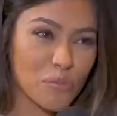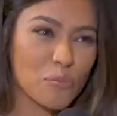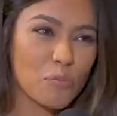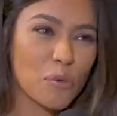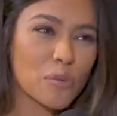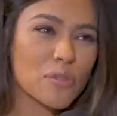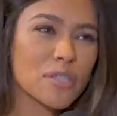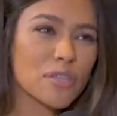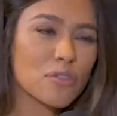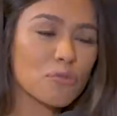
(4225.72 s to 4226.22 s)

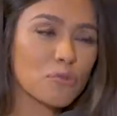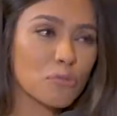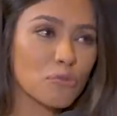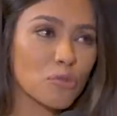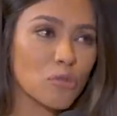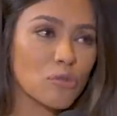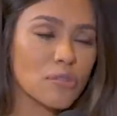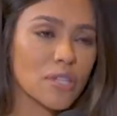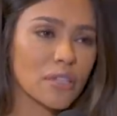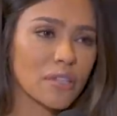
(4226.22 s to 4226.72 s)
Mostly through
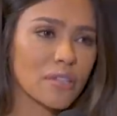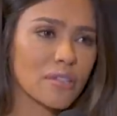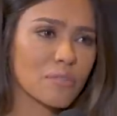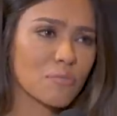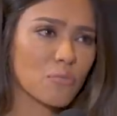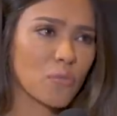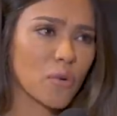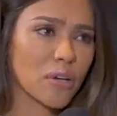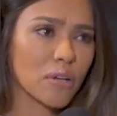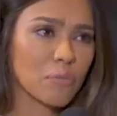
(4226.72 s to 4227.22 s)
music
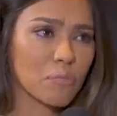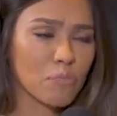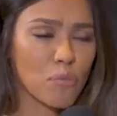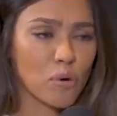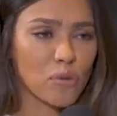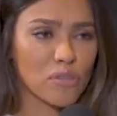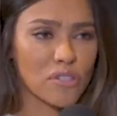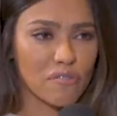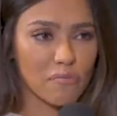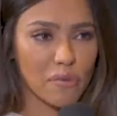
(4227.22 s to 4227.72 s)
is where
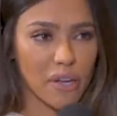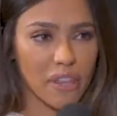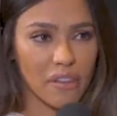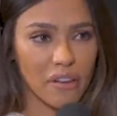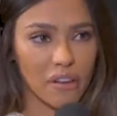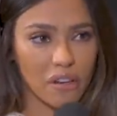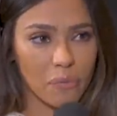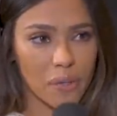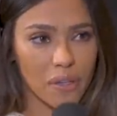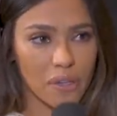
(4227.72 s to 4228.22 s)
most of my
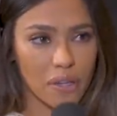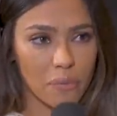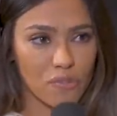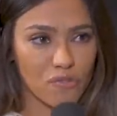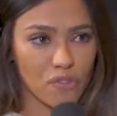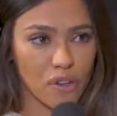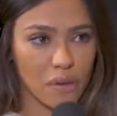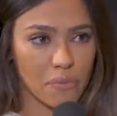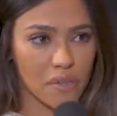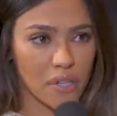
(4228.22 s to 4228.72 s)
therapy
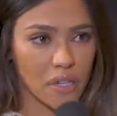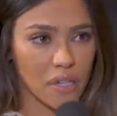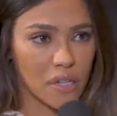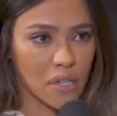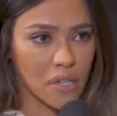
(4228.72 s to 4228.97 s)
comes from.